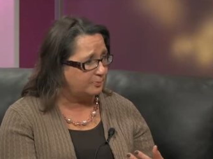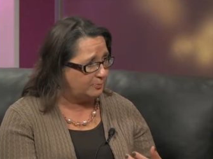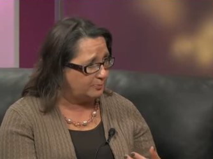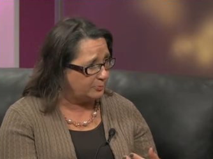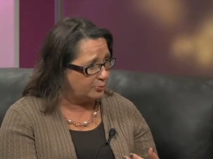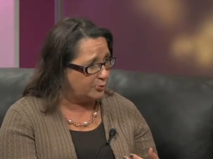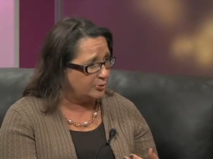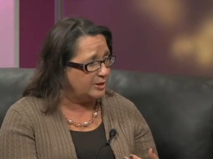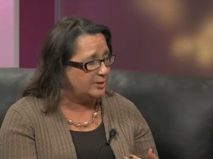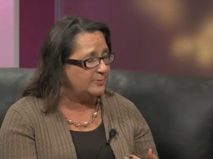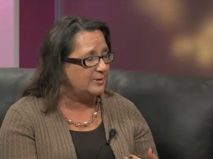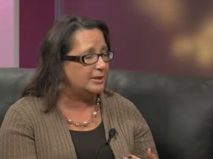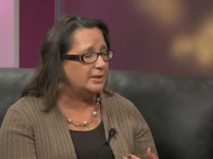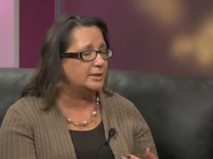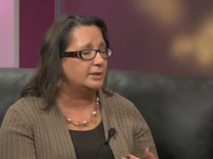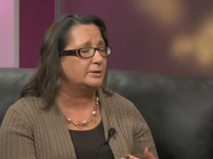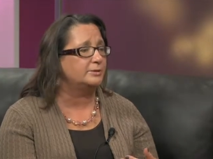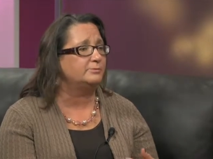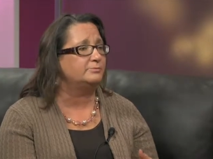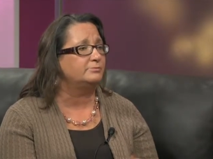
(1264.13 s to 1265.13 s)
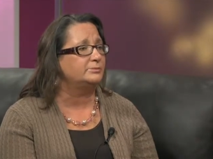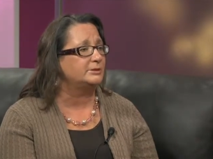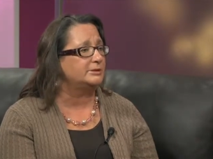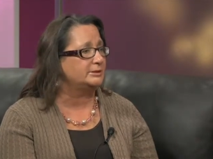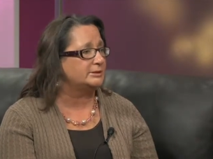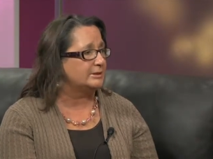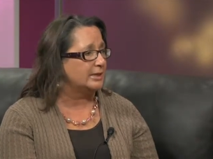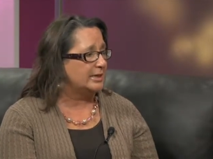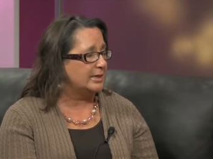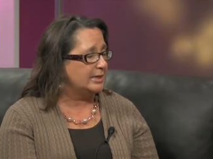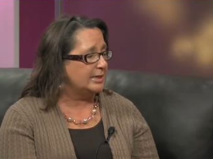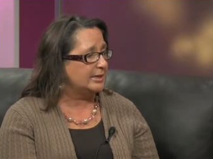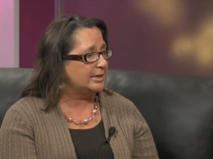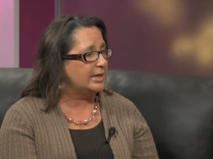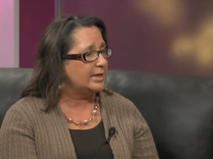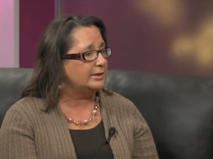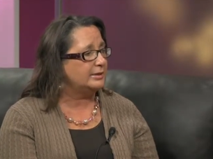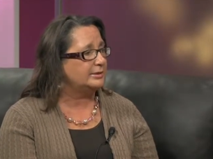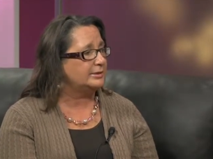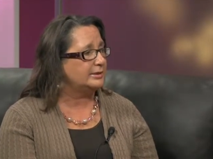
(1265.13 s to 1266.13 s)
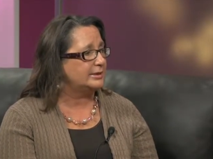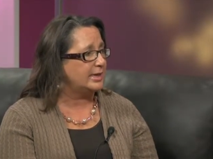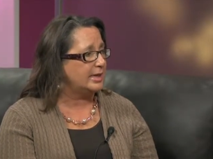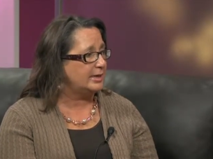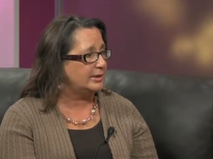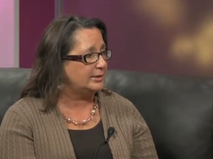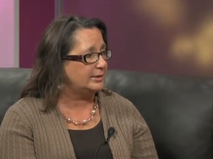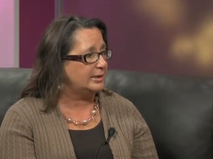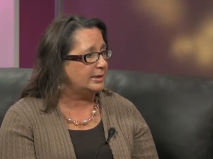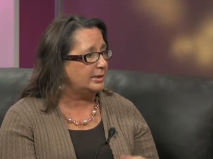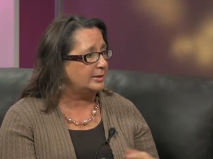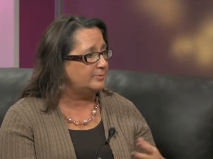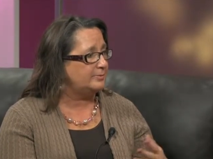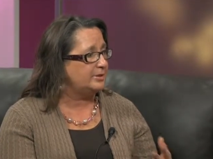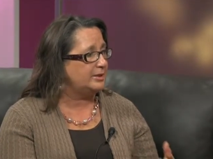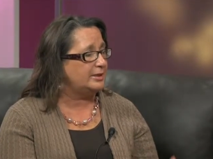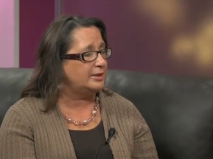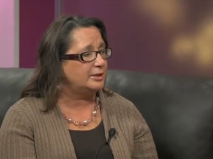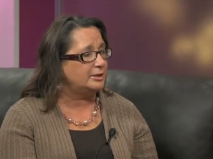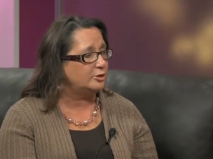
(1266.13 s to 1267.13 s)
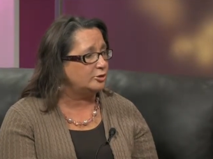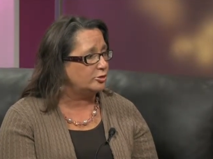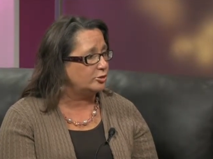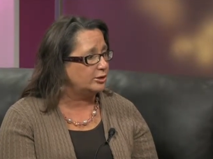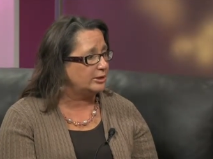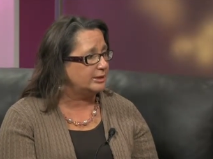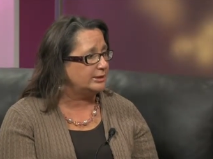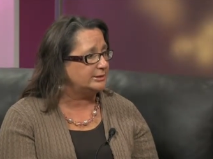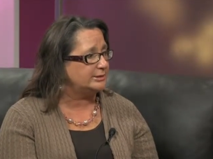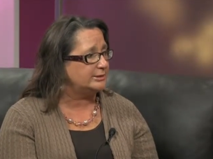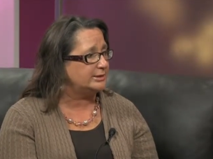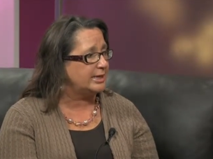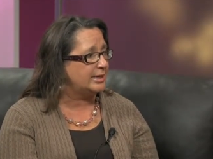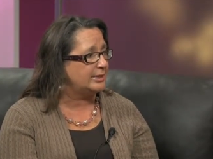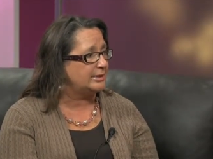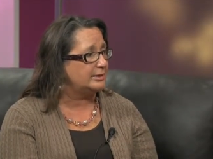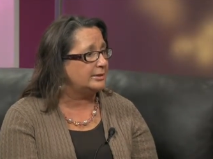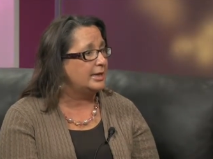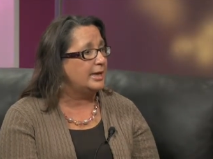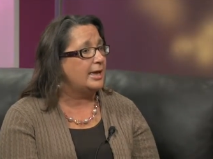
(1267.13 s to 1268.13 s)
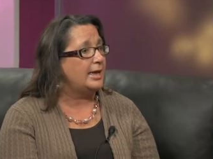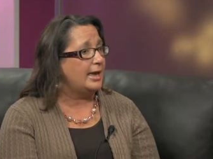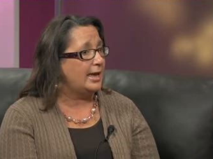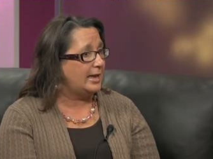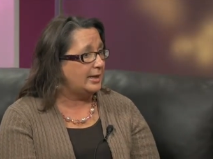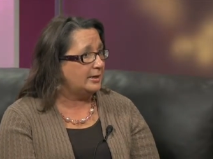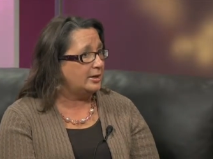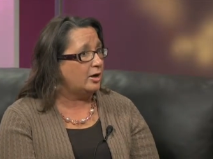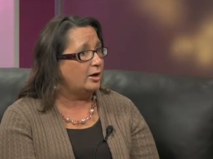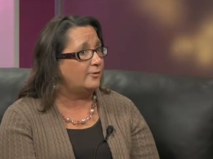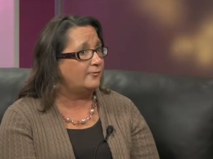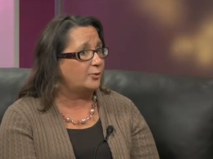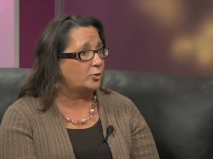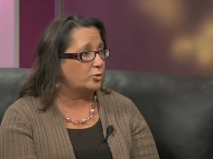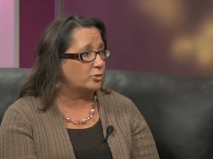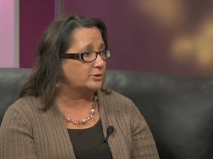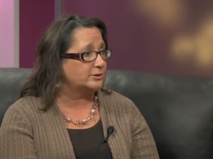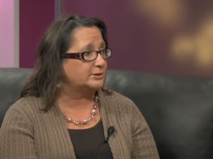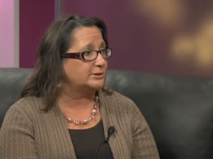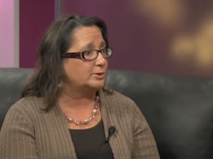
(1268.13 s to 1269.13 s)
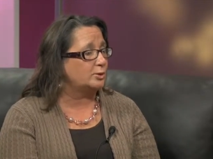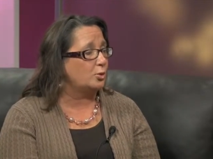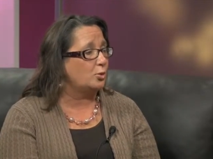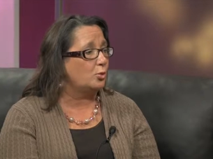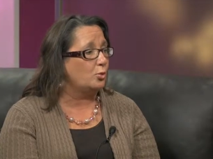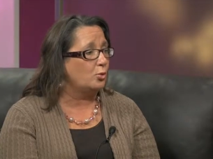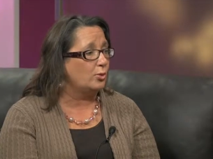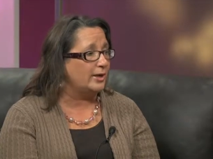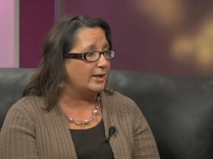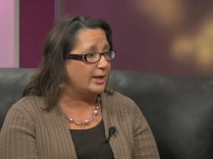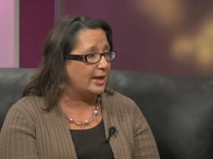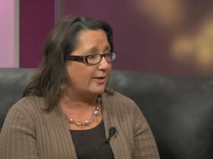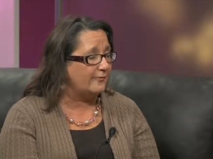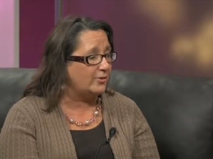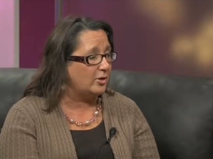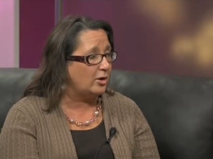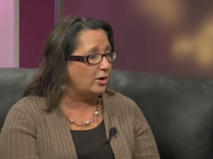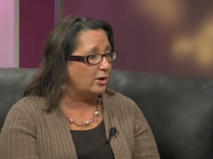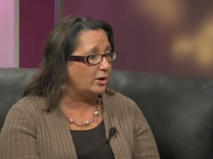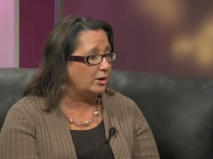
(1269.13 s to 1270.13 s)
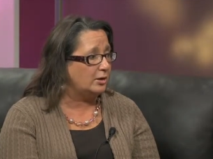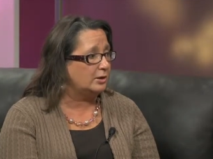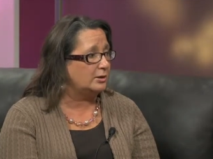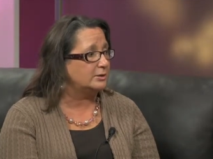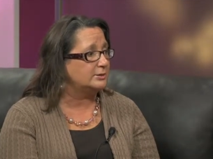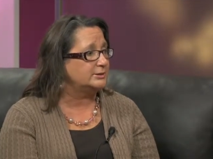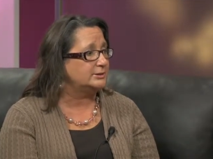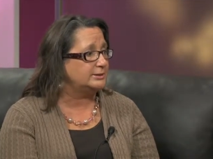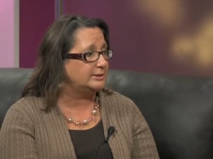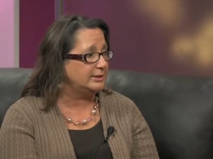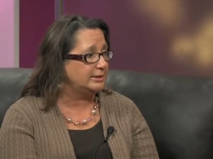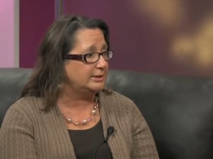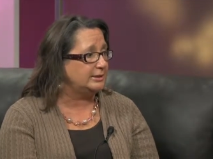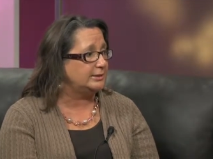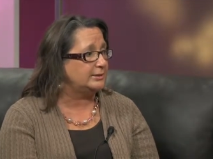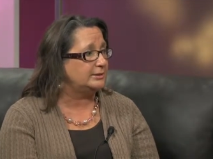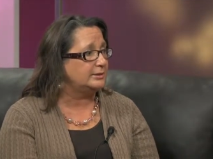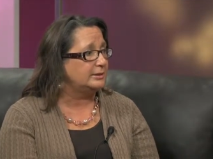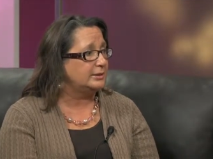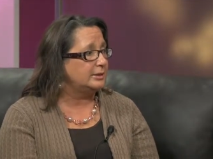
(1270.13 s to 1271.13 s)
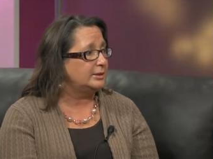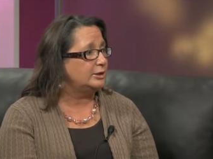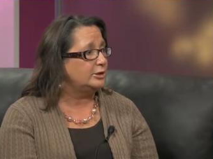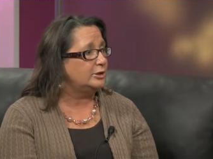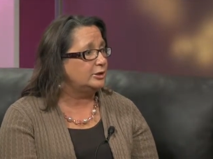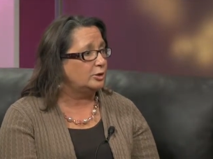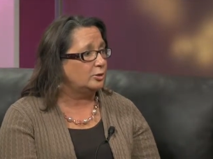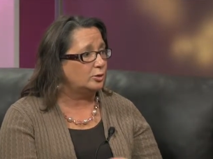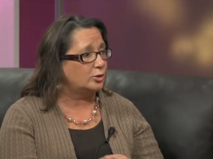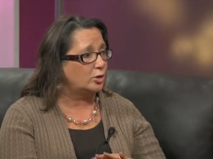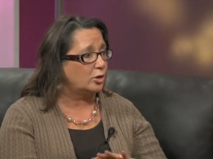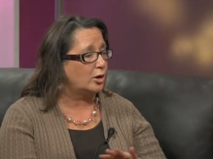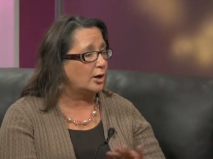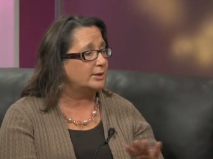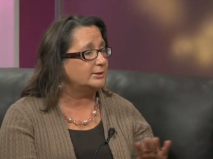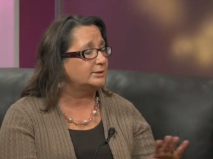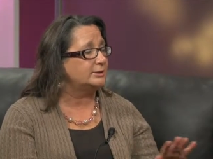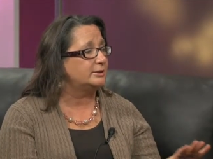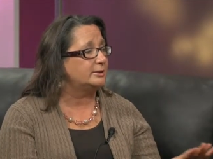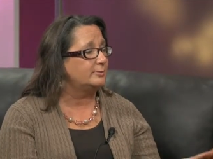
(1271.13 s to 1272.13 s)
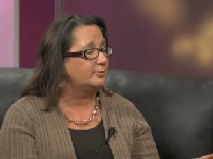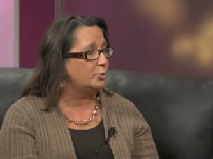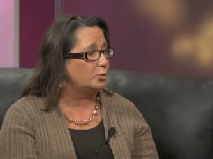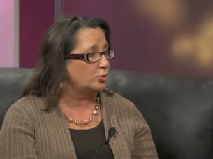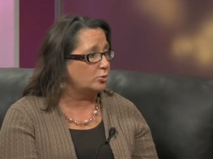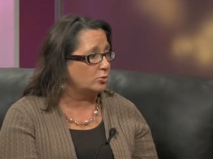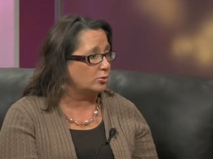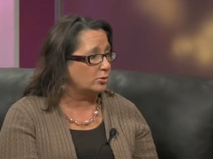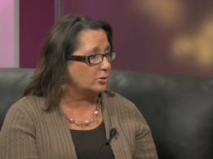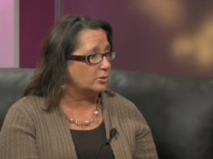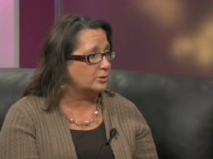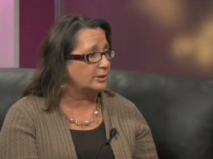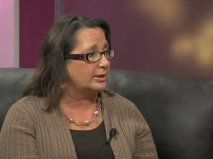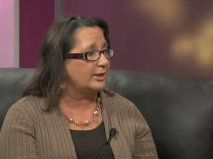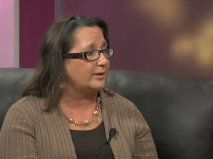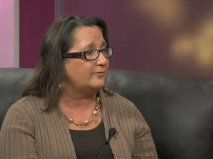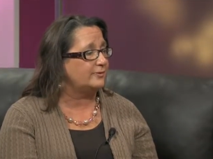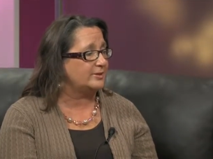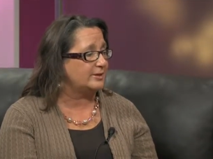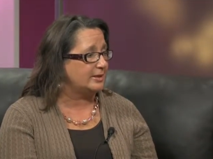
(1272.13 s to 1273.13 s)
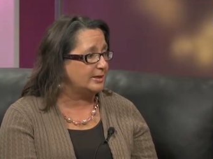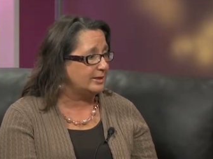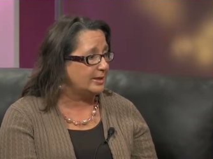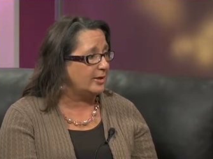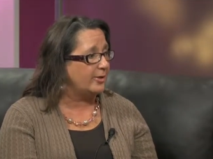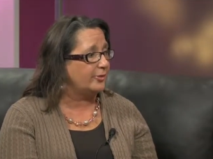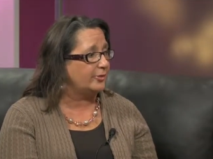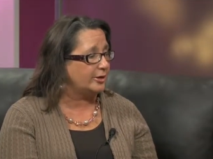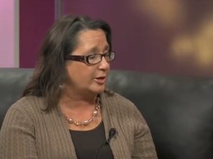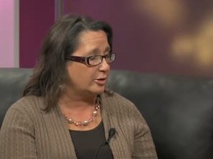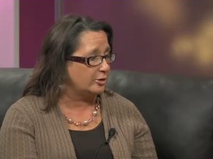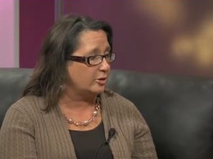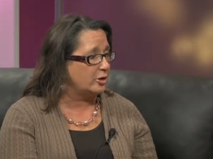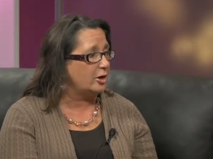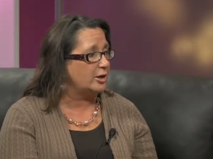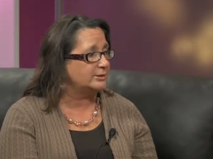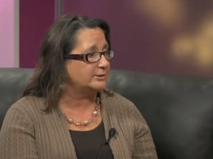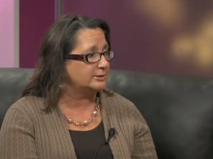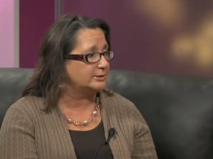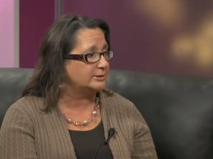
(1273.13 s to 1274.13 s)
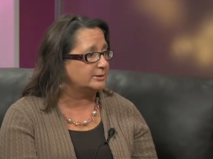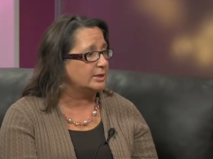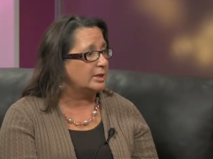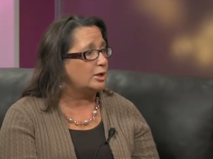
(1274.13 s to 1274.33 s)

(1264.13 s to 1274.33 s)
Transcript: premiums. Premium. Yes can can uh, be increased and and of course we have all seen you know across the board have seen healthcare costs